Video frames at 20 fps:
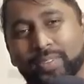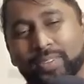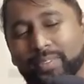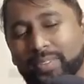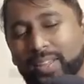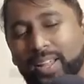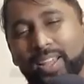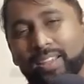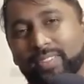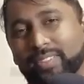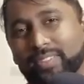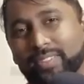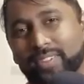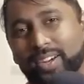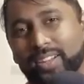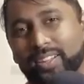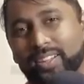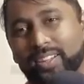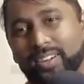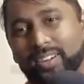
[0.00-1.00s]
life
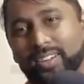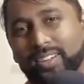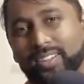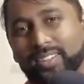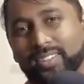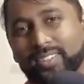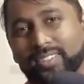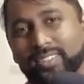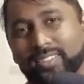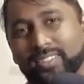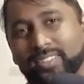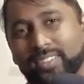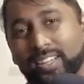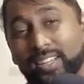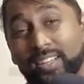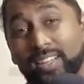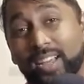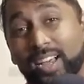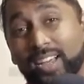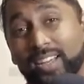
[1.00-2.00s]
right there, and he
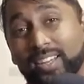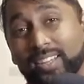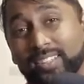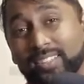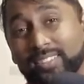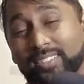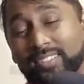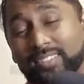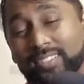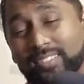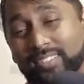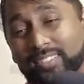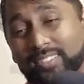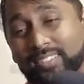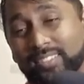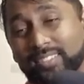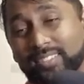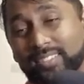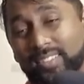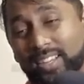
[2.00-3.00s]
died.
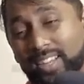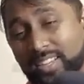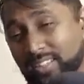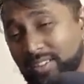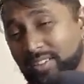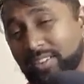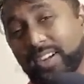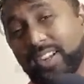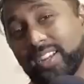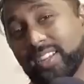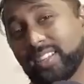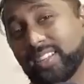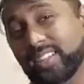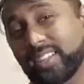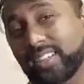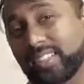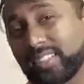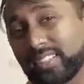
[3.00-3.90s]
That's crazy.